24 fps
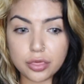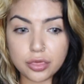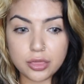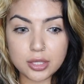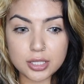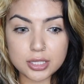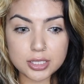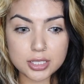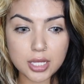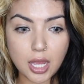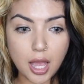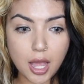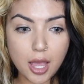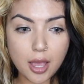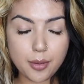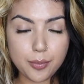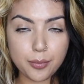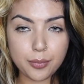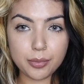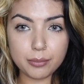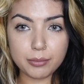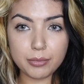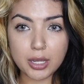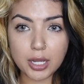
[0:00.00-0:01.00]
The
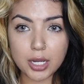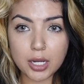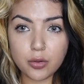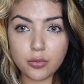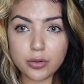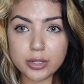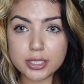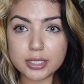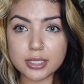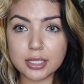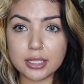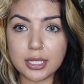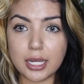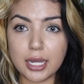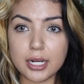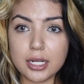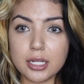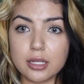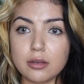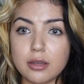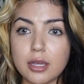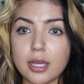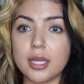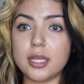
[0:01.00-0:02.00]
top, I'm not going to lie to
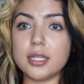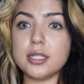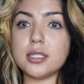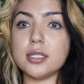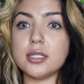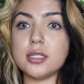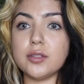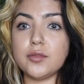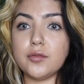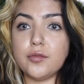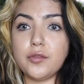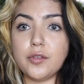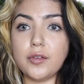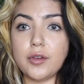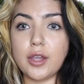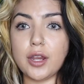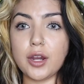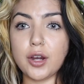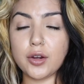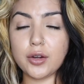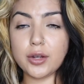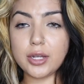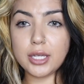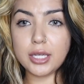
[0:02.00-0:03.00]
you guys, it's
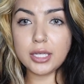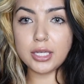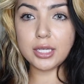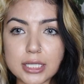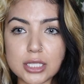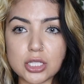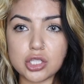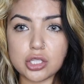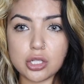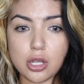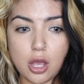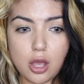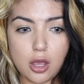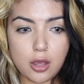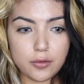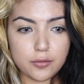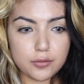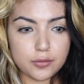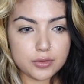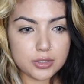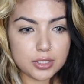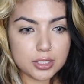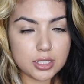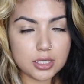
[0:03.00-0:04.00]
very
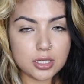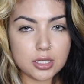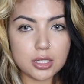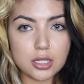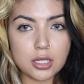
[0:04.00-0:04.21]
soft,